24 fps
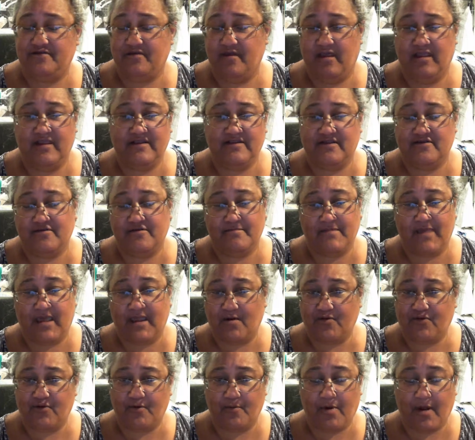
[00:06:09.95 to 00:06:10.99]
It doesn't matter
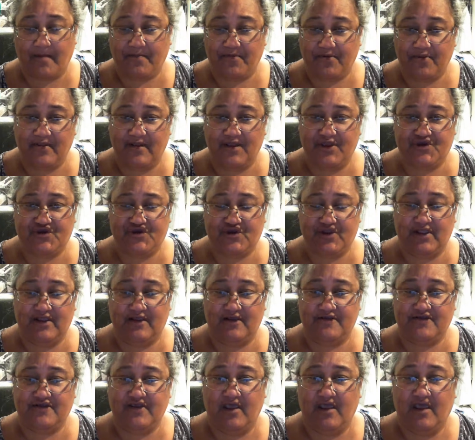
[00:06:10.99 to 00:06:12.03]
what their population
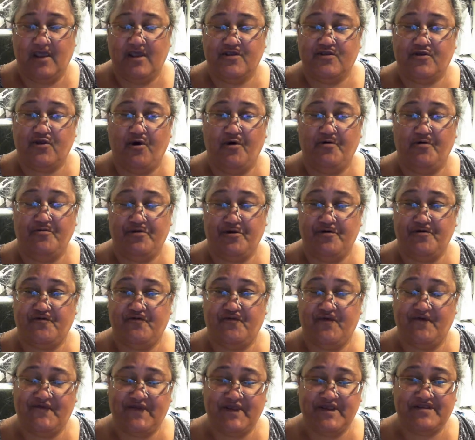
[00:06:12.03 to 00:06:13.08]
is. So if there's
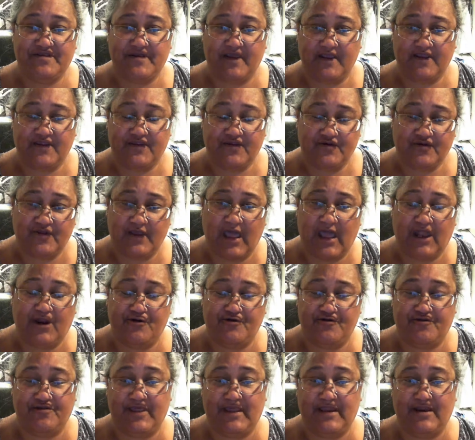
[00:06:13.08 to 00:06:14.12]
50 states, there's
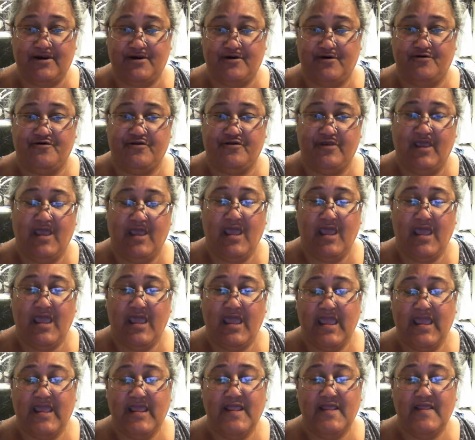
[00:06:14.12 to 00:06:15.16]
100 senators.
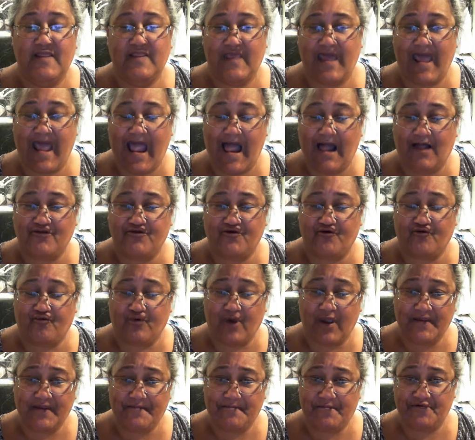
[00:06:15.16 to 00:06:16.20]
In the House of
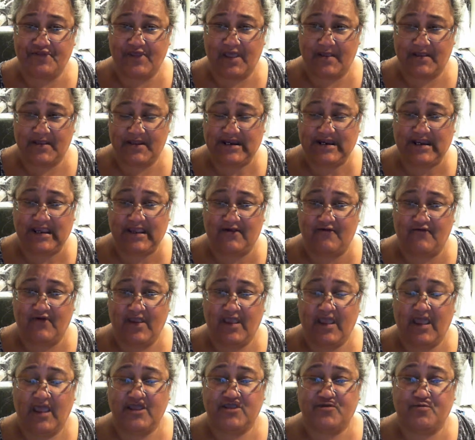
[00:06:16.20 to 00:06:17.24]
Representatives,
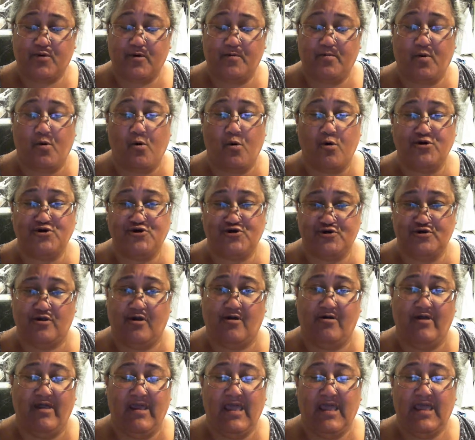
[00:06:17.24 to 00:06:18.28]
it's
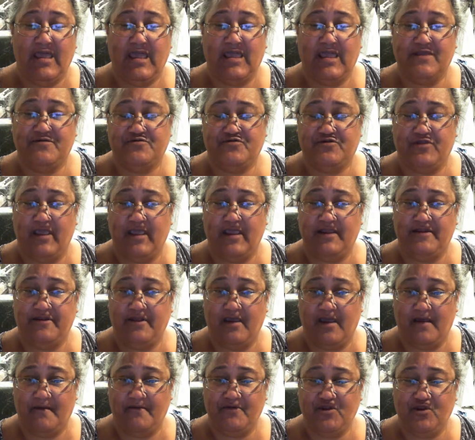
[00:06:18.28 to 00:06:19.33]
proportional.
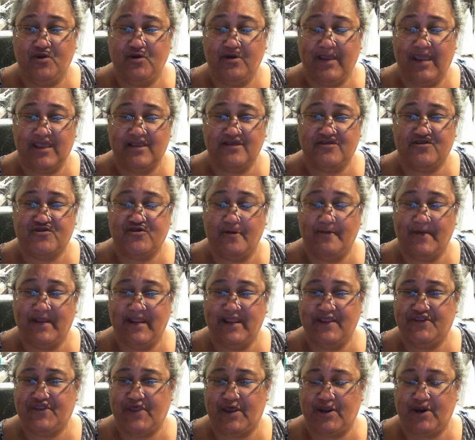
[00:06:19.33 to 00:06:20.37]
You get so
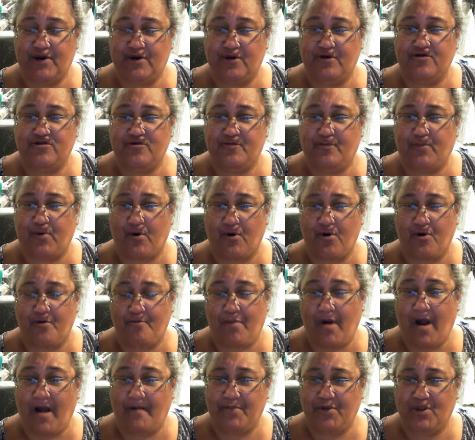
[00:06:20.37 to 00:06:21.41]
many senators per
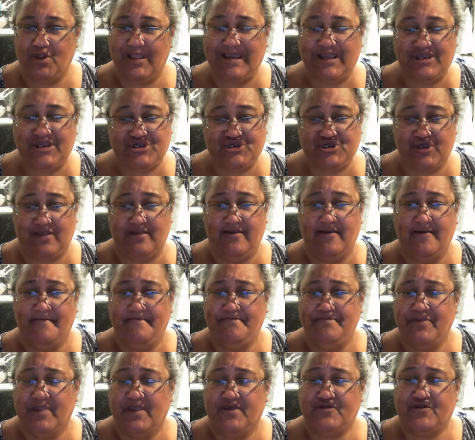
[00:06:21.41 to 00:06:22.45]
population.
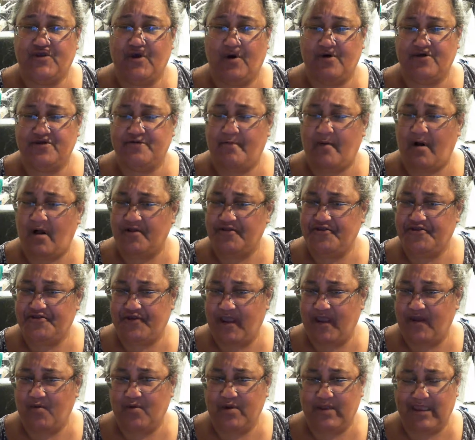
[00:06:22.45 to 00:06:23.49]
So a small
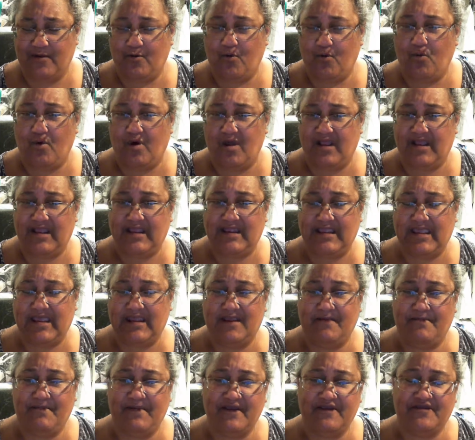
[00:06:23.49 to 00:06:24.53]
state would get 1, and
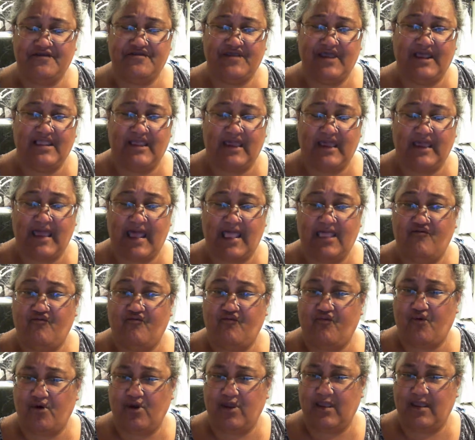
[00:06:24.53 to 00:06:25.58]
a big state like
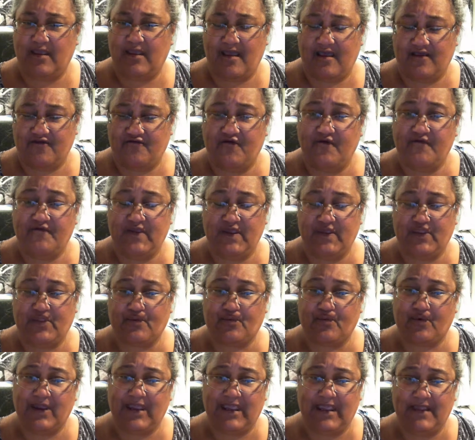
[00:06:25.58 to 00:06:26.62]
California has
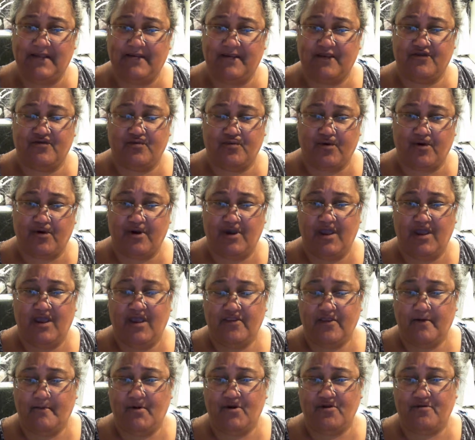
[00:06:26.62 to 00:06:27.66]
53 because we're
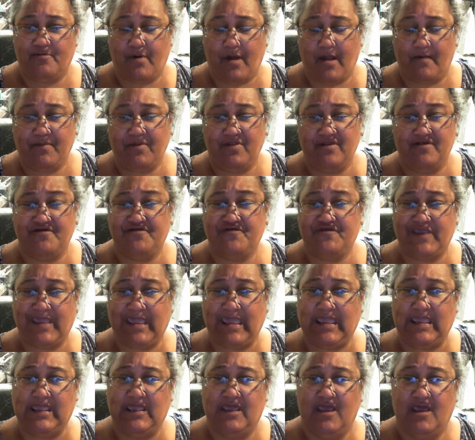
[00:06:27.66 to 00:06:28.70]
the most populous
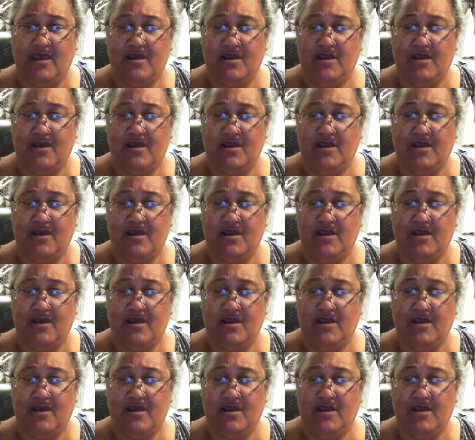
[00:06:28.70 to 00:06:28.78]
state.